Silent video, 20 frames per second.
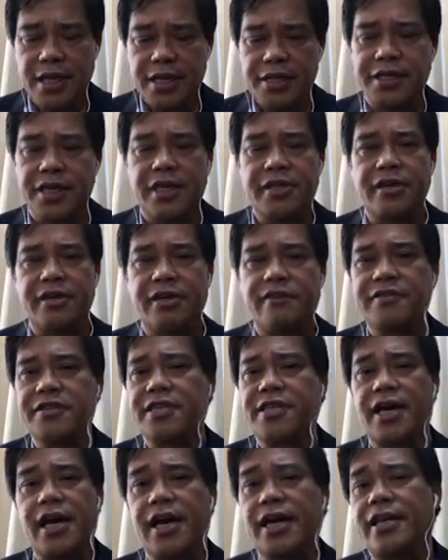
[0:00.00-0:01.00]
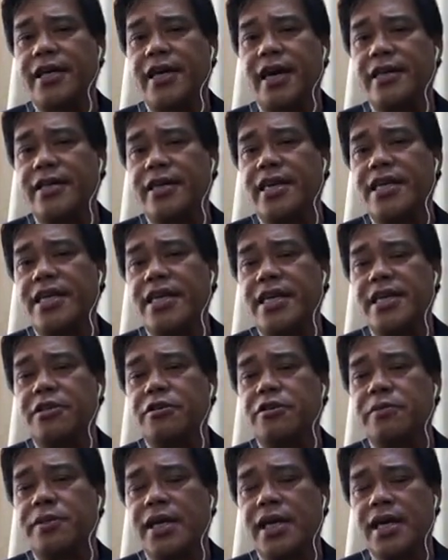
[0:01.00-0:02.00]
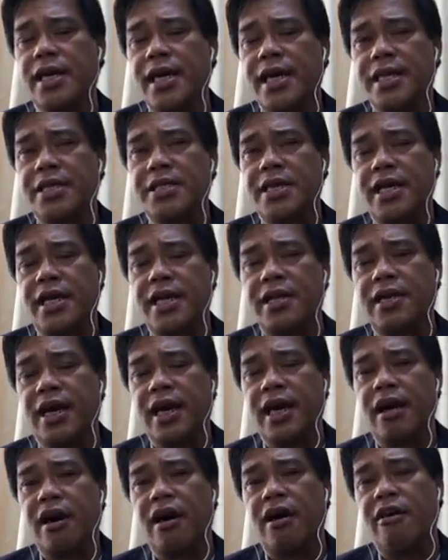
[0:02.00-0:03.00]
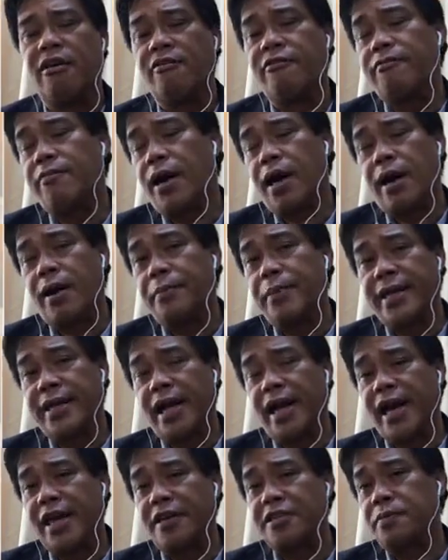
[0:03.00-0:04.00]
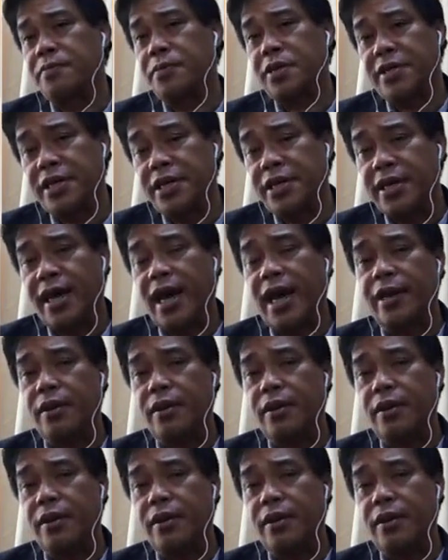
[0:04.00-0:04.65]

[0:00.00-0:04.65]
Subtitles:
sector of society, and they needed to be taken care of by the likes of Duterte.